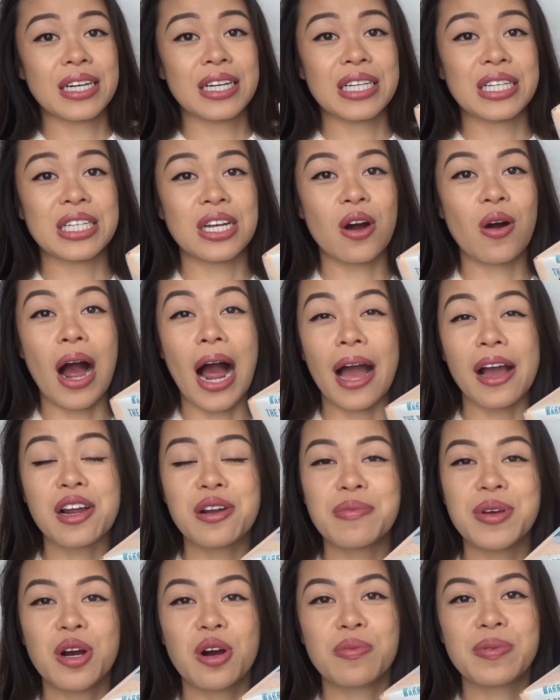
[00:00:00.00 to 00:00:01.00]
so I'm
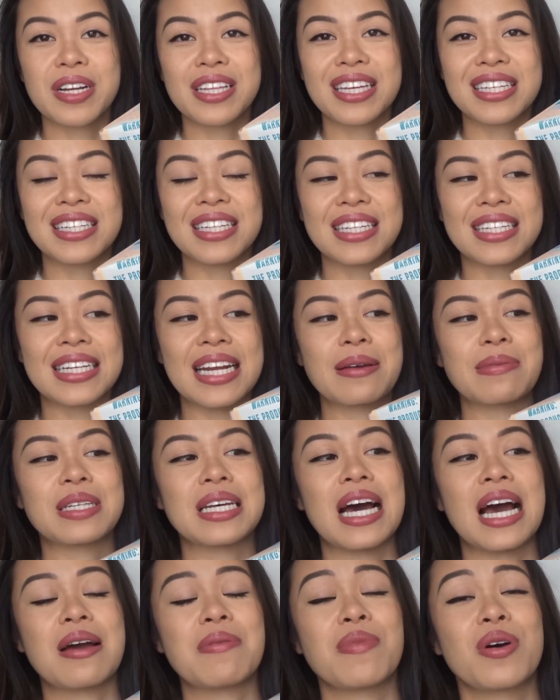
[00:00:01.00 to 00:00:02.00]
gonna be opening this at the same
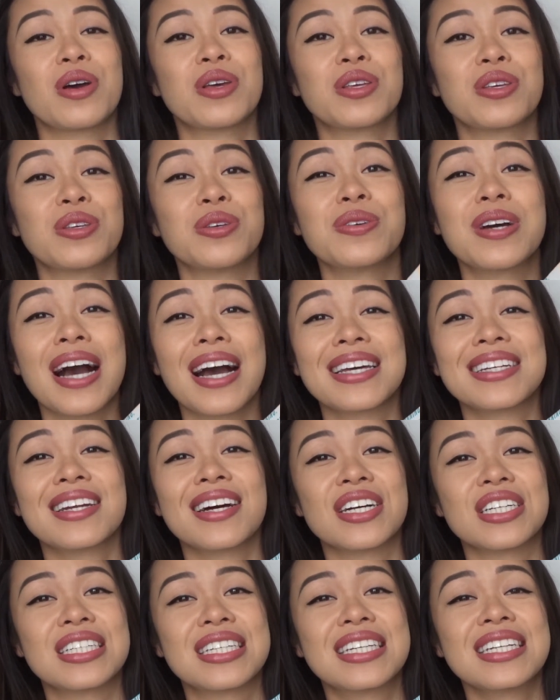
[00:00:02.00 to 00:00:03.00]
time you guys
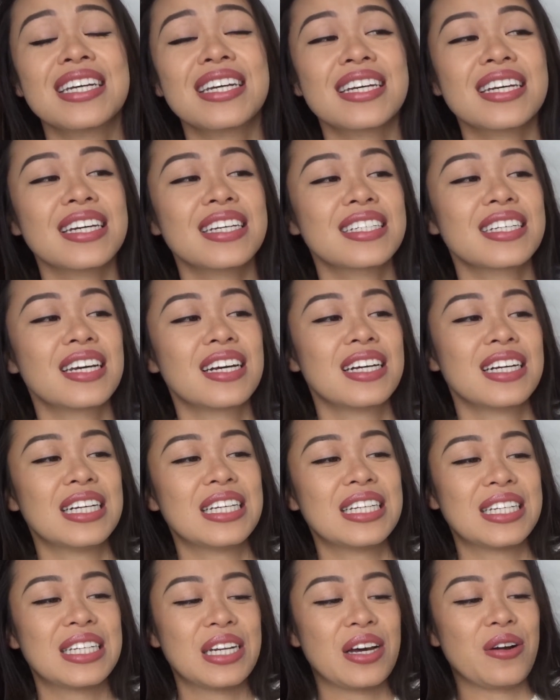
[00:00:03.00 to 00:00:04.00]
are seeing it,
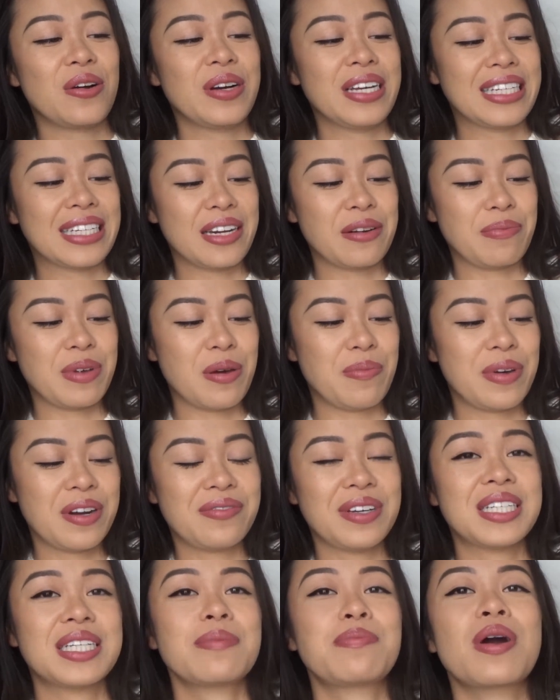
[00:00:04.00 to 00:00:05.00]
so it's gonna be a bit of
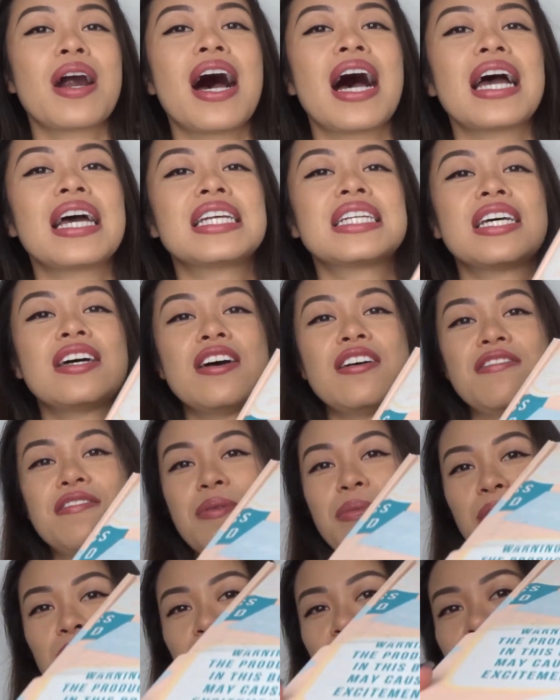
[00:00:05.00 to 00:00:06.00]
a surprise for both of